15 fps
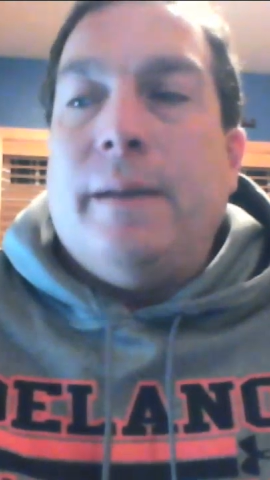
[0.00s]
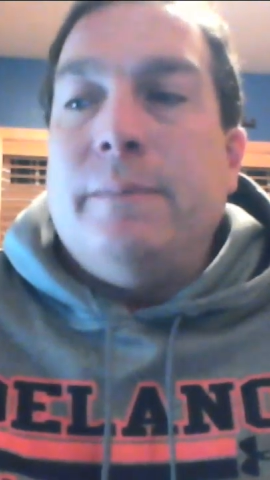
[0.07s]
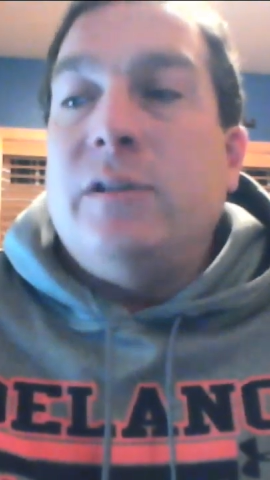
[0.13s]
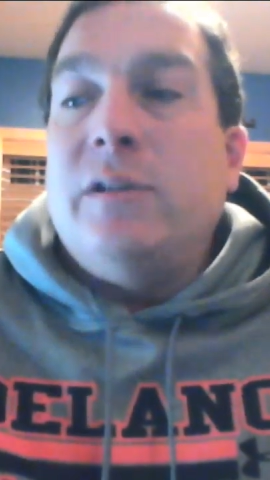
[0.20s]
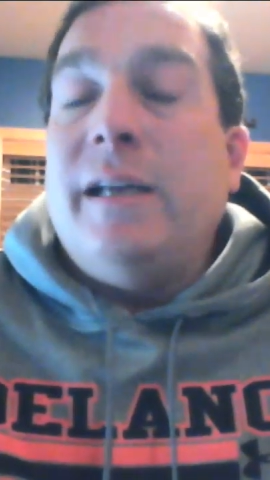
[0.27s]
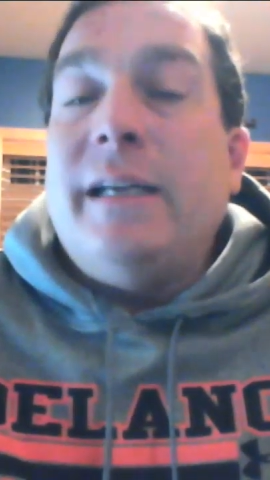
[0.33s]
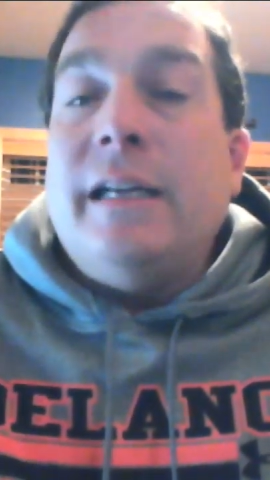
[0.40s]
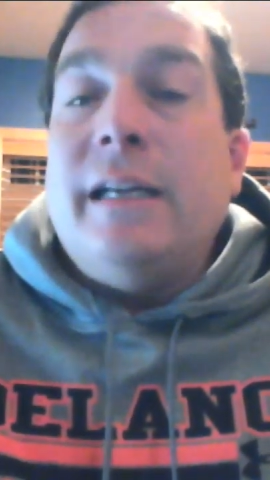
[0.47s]

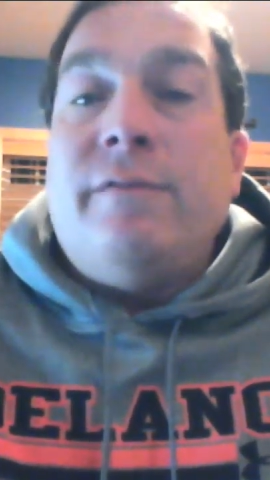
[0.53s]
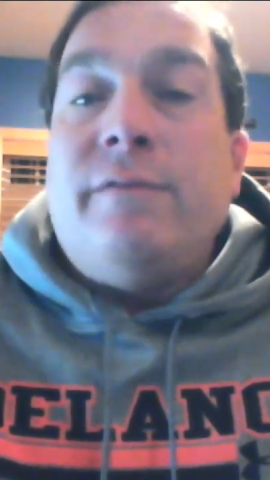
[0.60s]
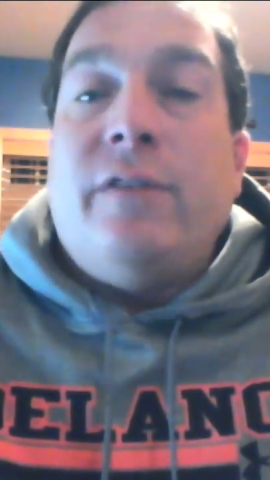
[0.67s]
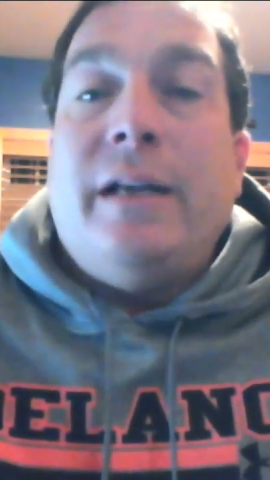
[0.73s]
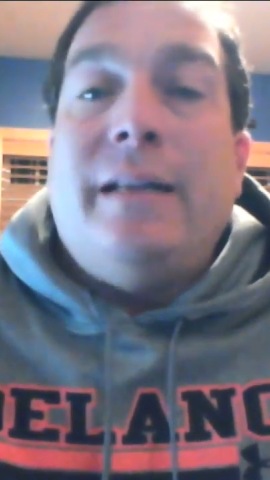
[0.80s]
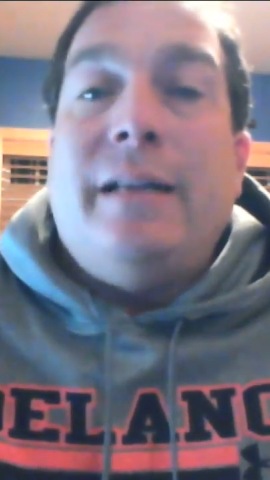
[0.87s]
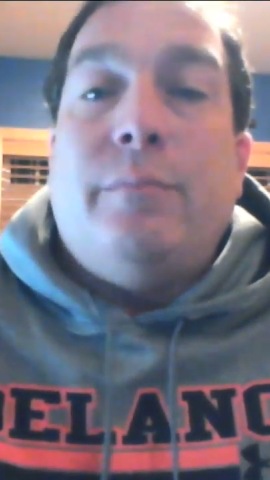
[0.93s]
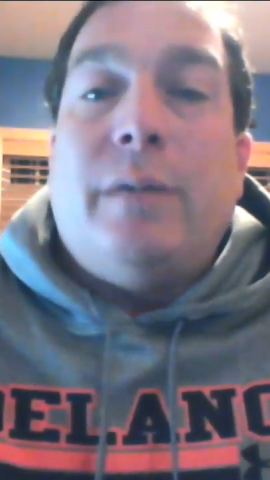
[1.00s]
so they can
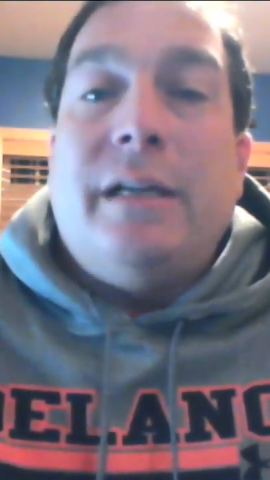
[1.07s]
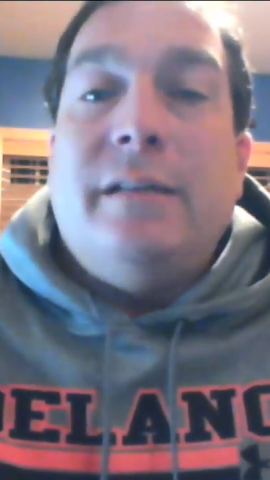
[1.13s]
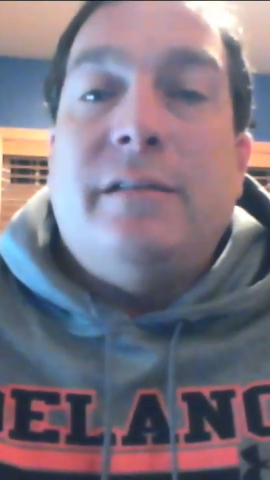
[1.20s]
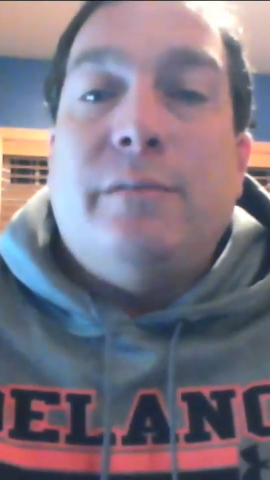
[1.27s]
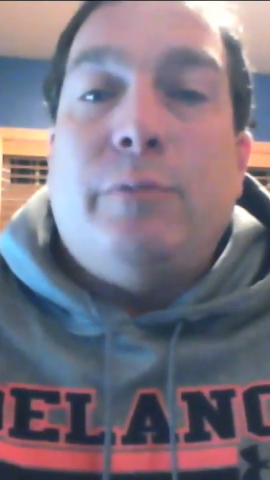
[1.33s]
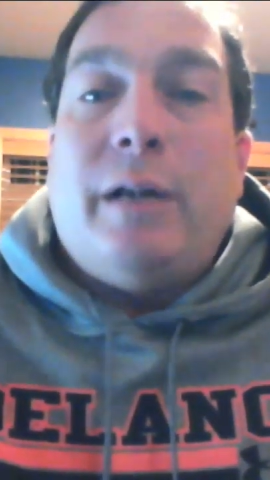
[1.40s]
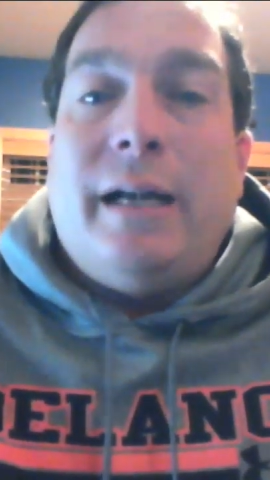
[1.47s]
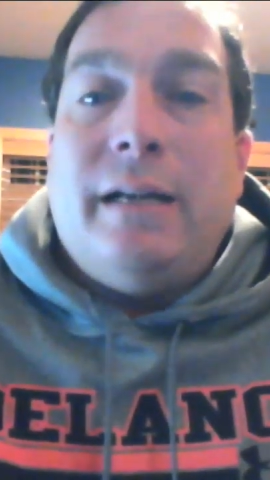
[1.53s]
inflate the money
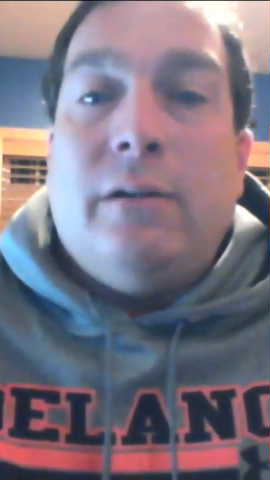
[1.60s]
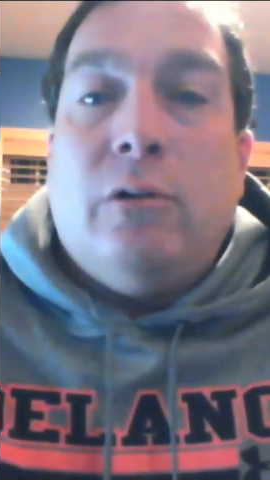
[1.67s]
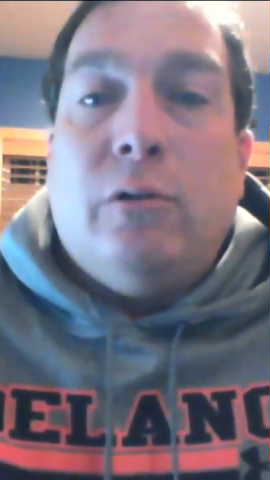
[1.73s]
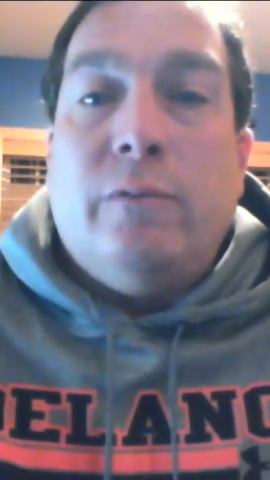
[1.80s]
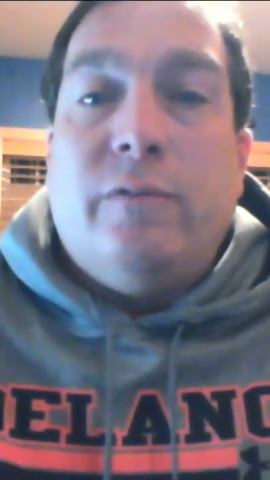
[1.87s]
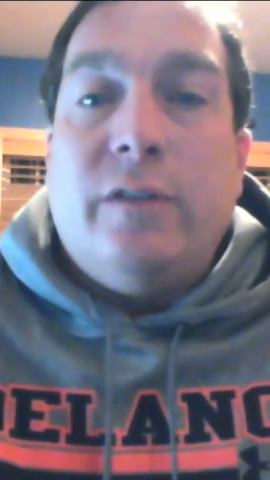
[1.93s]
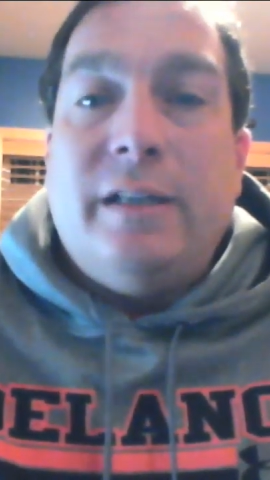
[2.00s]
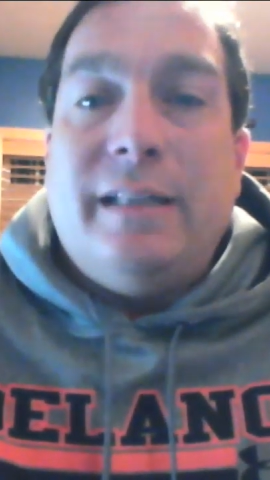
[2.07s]
supply and
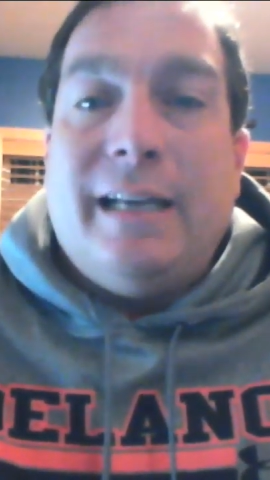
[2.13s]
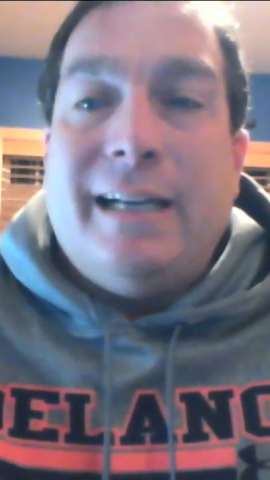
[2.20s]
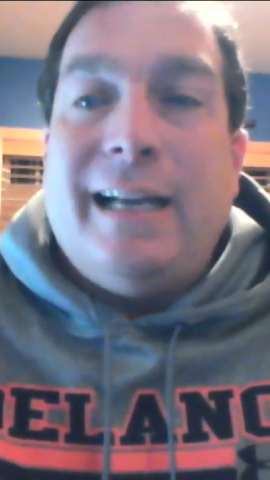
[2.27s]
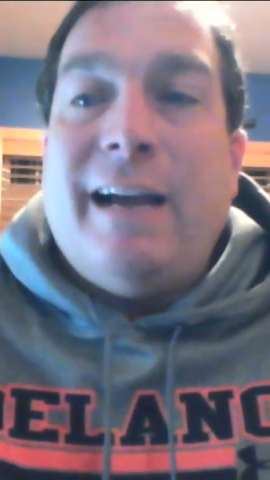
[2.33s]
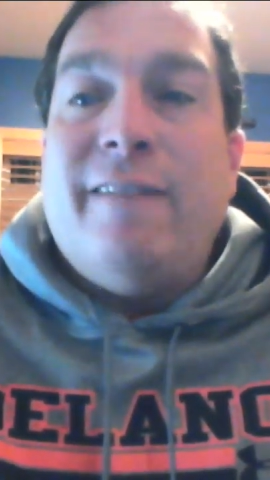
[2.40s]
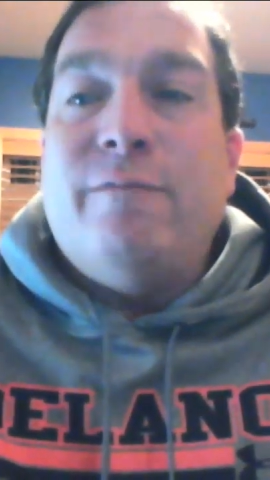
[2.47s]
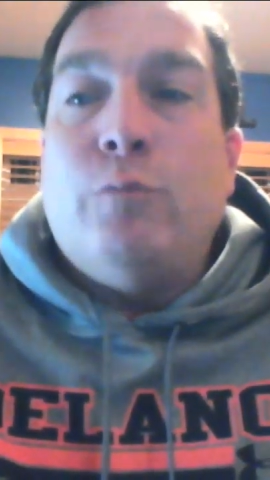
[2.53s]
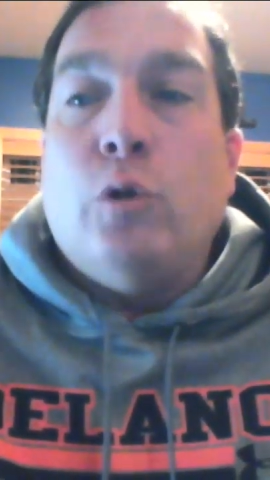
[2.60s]
hopefully then
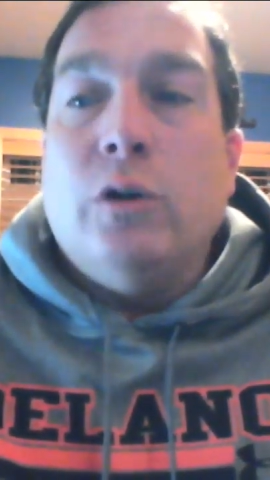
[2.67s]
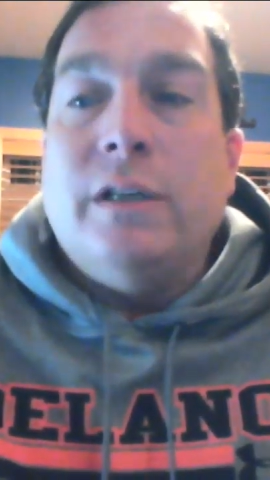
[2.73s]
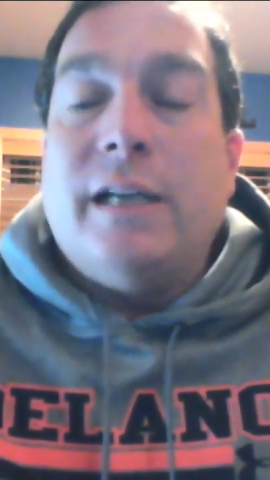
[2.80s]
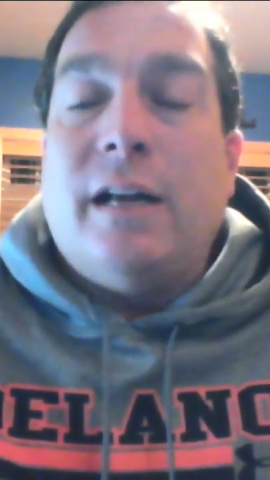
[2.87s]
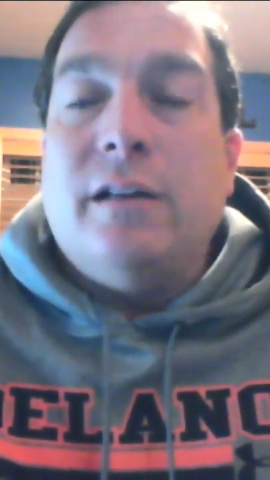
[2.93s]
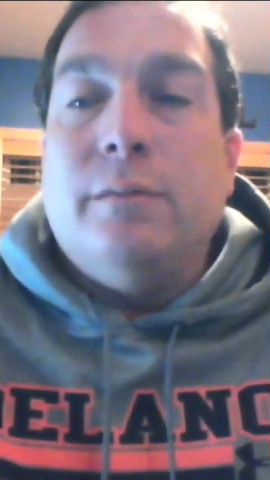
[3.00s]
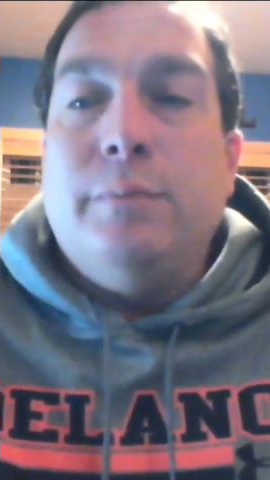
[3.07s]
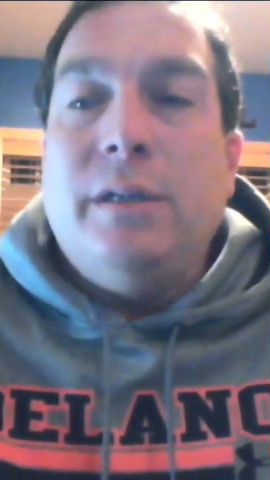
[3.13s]
have more
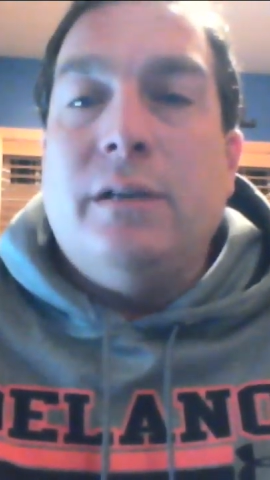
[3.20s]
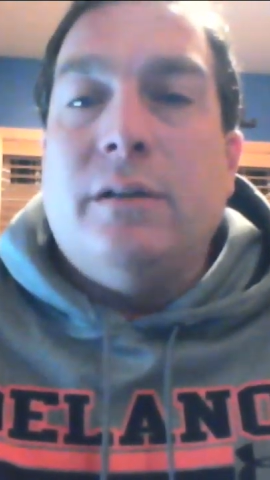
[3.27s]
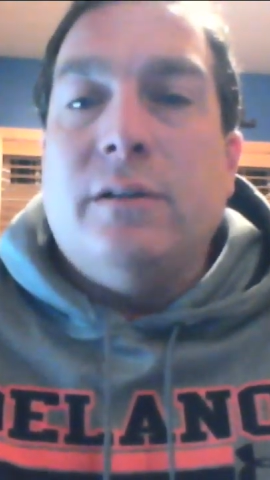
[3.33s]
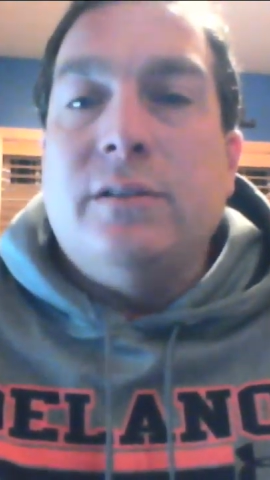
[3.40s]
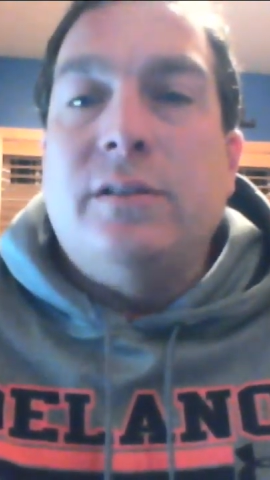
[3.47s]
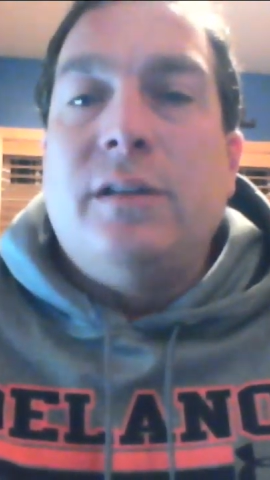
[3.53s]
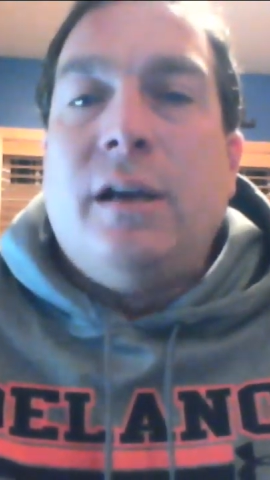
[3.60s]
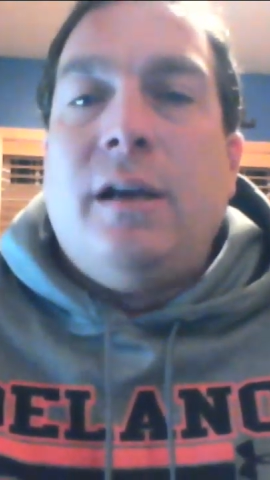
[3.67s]
dollar
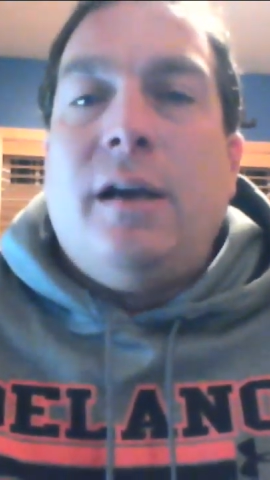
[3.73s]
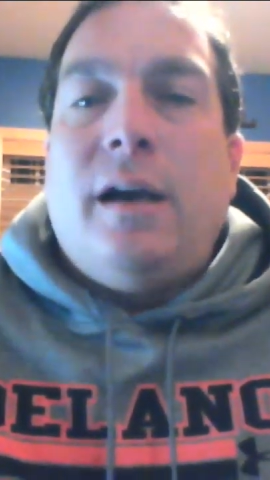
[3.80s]
bills